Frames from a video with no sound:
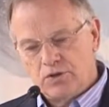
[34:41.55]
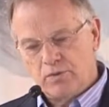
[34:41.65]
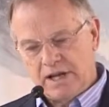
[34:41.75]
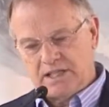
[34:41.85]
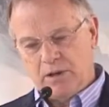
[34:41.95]
So
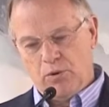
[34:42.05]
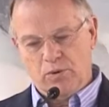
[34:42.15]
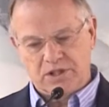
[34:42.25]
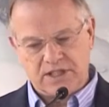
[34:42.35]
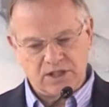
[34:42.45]
you might say,
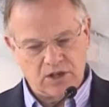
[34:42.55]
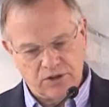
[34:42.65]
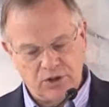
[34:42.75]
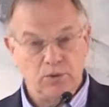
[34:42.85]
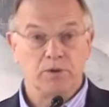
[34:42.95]
well, what's this
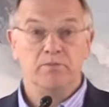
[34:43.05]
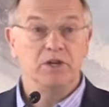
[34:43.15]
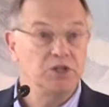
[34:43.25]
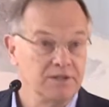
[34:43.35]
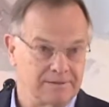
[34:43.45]
got to do with
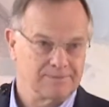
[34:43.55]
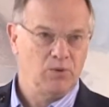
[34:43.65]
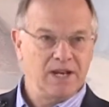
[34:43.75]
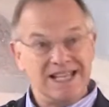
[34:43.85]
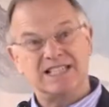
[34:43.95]
mission?
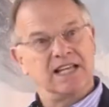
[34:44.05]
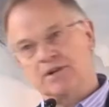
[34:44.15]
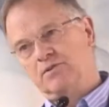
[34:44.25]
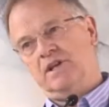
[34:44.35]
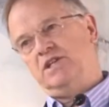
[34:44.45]
What is
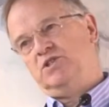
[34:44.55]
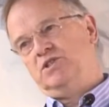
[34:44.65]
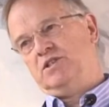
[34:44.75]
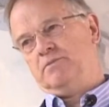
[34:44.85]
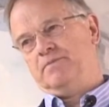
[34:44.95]
that
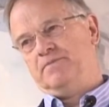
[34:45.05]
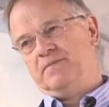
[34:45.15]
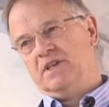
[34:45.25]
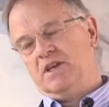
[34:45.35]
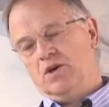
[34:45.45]
relationship?
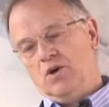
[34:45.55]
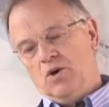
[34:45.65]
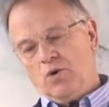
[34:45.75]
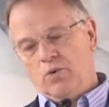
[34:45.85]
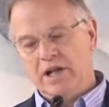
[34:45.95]

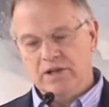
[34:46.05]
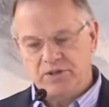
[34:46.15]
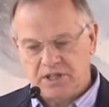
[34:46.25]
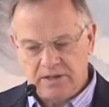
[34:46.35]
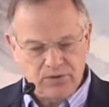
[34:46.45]
Well,
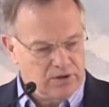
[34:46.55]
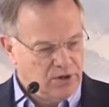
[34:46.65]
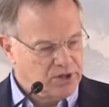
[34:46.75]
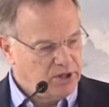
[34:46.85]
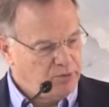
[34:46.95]
you see, if you
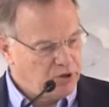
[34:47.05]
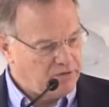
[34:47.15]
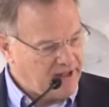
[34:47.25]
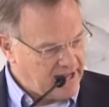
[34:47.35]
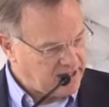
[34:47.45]
look at the
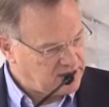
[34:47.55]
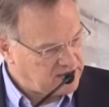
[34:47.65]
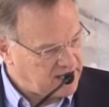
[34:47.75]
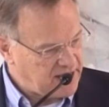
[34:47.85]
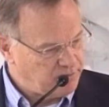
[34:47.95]
book of
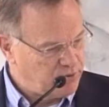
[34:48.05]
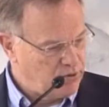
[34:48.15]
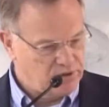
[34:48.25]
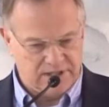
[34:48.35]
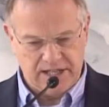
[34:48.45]
Acts and
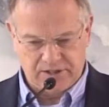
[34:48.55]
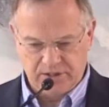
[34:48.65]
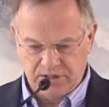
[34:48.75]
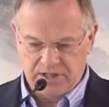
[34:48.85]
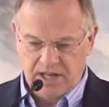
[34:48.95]
Paul's
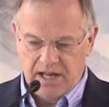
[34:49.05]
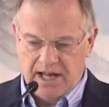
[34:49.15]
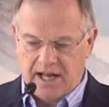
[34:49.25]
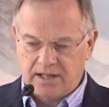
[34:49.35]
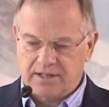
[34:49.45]
letters,
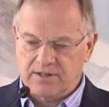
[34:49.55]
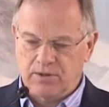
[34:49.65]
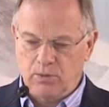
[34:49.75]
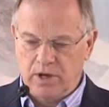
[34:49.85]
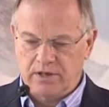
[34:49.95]
at
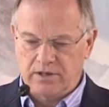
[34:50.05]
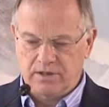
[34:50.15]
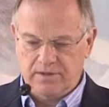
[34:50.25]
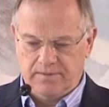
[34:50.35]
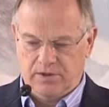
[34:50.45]
the
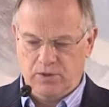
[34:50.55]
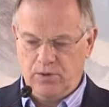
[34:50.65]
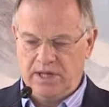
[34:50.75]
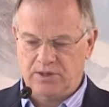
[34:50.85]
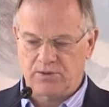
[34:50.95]
one
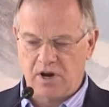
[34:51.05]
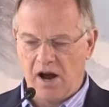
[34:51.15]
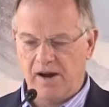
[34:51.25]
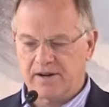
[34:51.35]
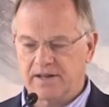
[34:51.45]
who is
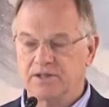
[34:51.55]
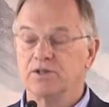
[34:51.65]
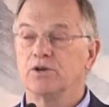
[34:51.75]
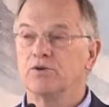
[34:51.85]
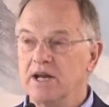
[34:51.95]
regarded as
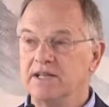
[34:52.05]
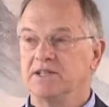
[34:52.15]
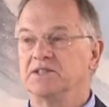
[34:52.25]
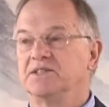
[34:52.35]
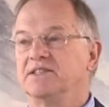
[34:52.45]
the
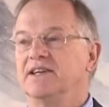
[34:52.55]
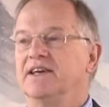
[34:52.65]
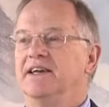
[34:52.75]
greatest